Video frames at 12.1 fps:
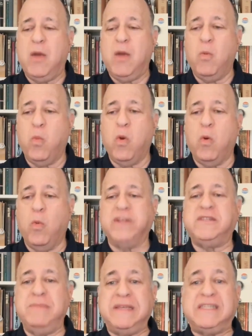
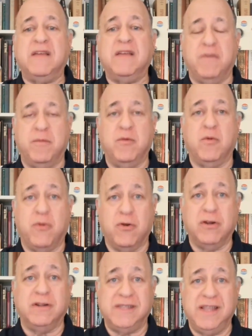what's missing from the
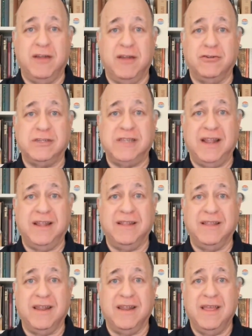report is the understanding
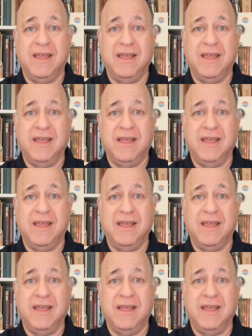that